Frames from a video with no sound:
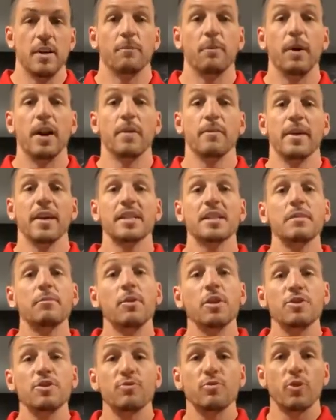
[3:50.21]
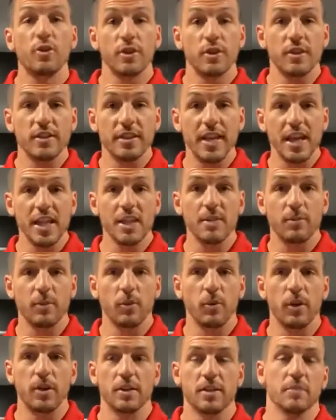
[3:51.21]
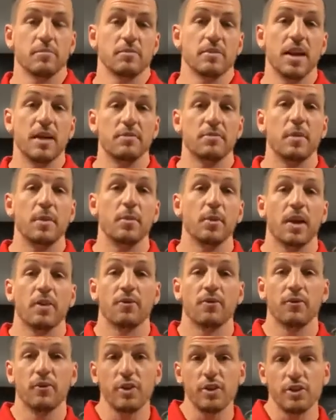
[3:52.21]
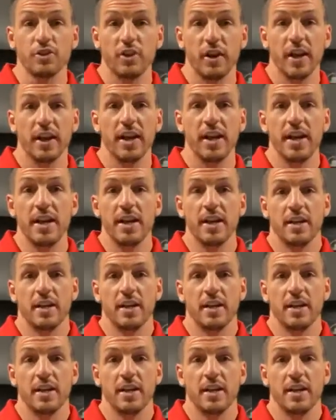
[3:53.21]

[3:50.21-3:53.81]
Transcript: But it makes it much more understandable when sometimes people get frustrated.